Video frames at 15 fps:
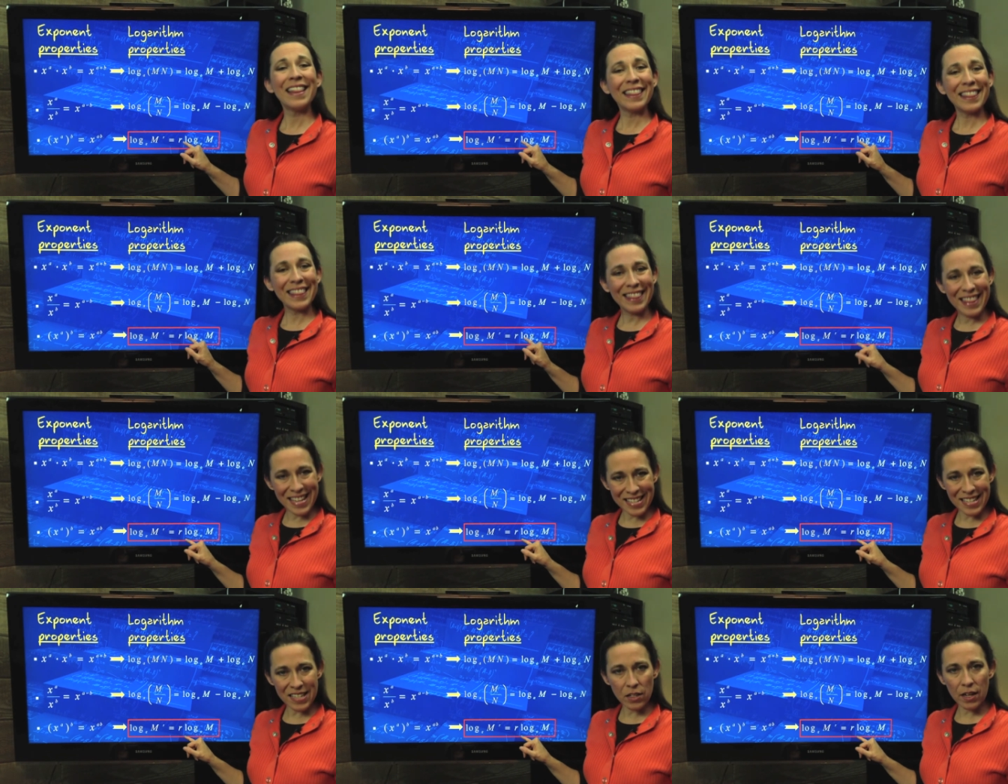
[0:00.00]

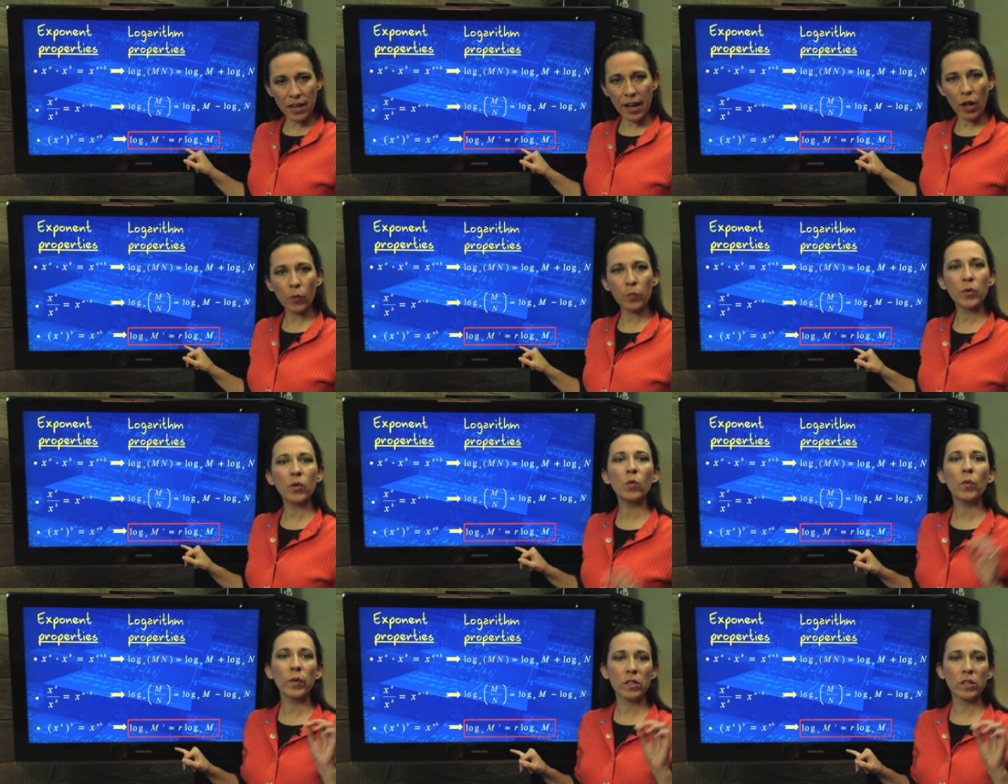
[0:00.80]
this is going to help you
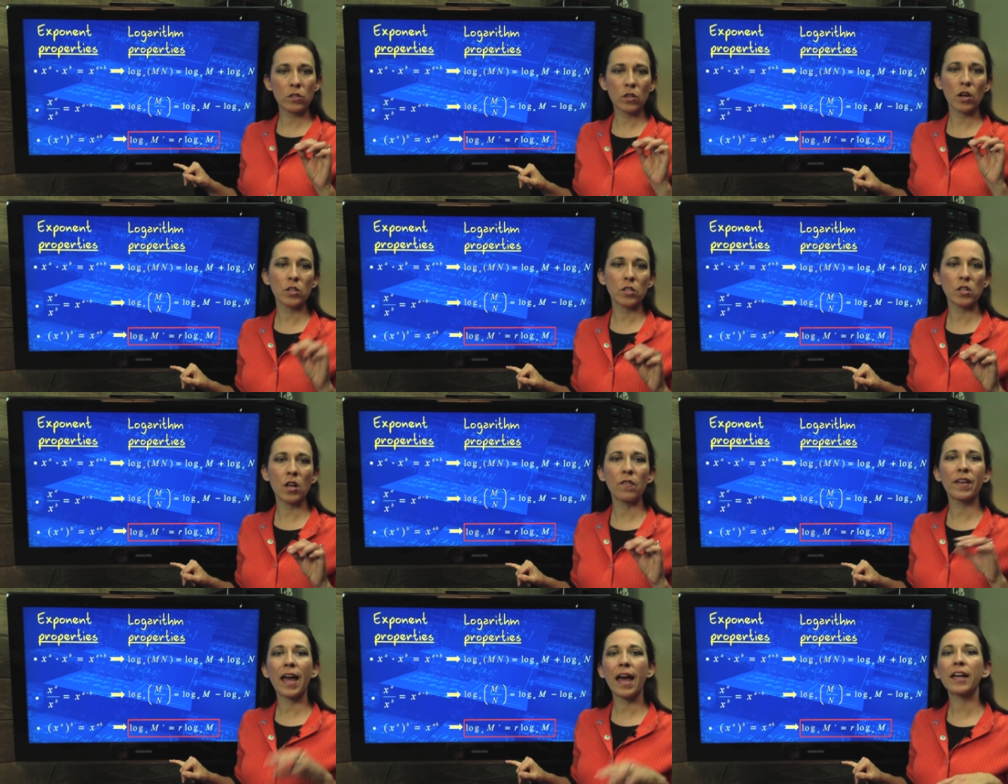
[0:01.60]
when we start
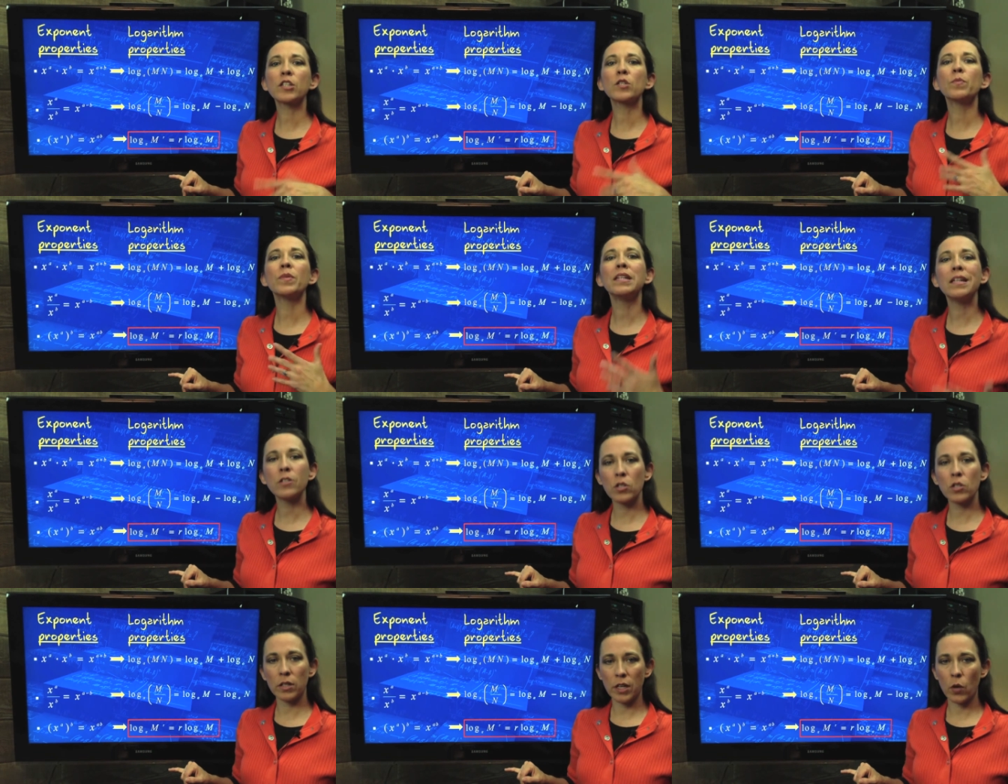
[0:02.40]
solving
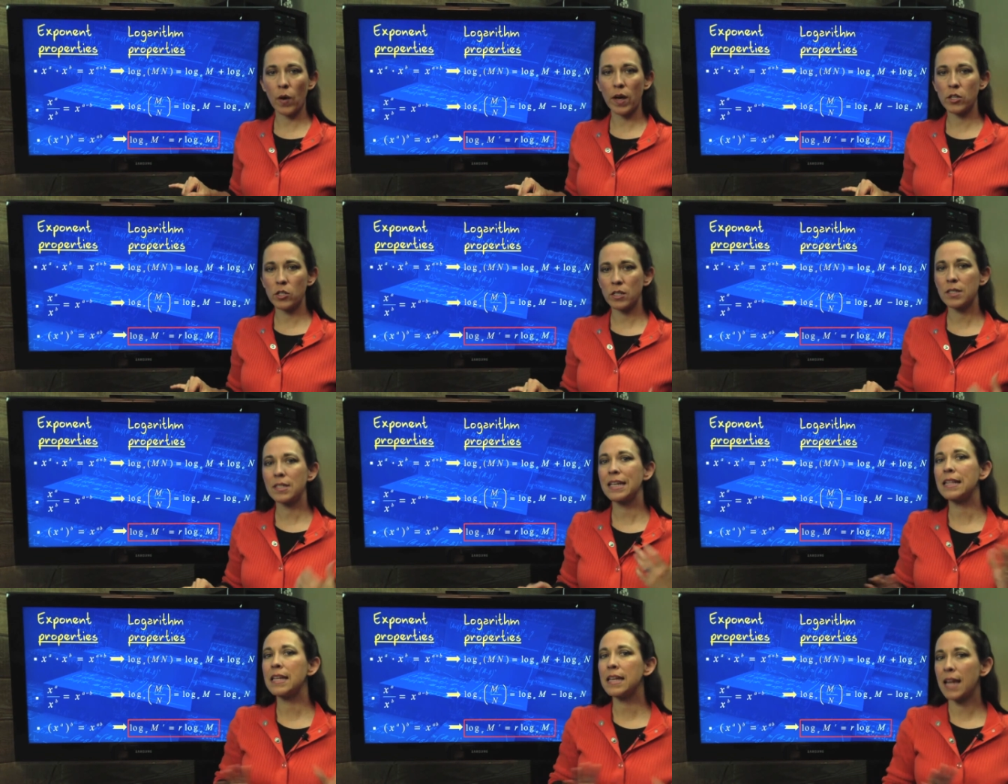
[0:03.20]
exponential equations
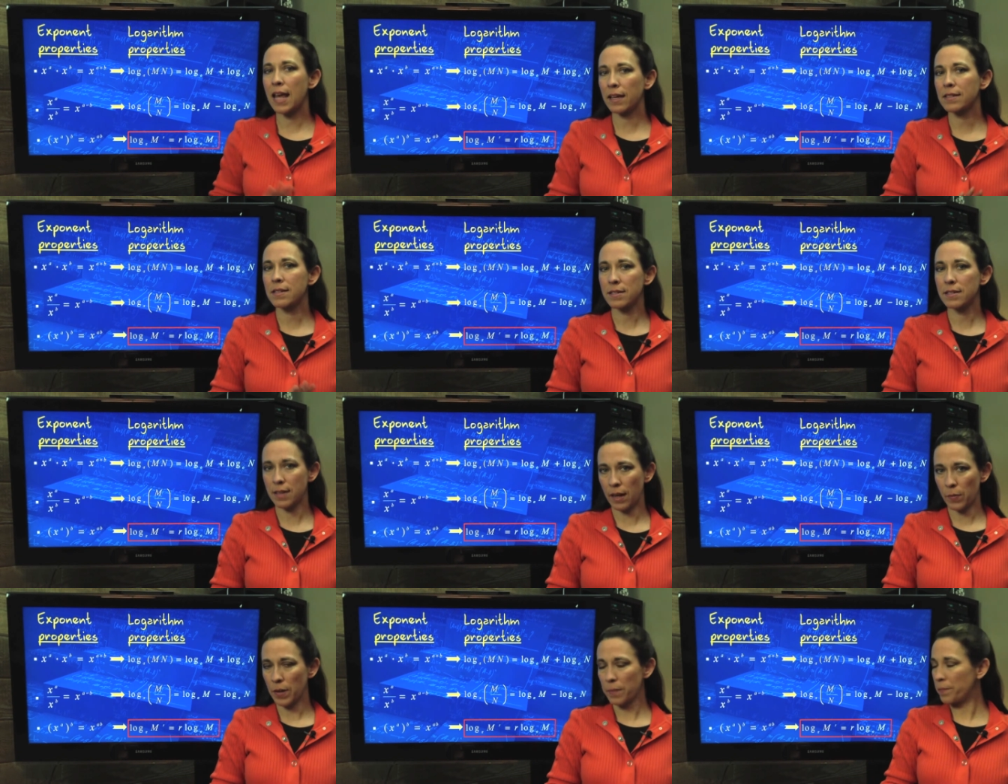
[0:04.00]
in the next
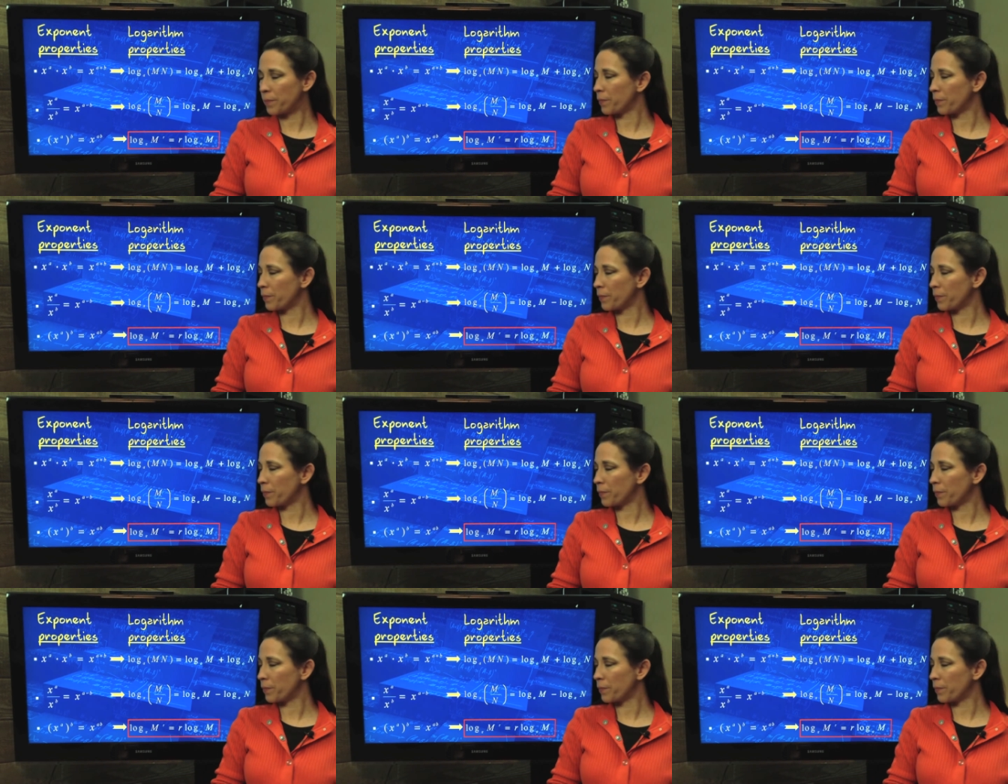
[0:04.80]
segment.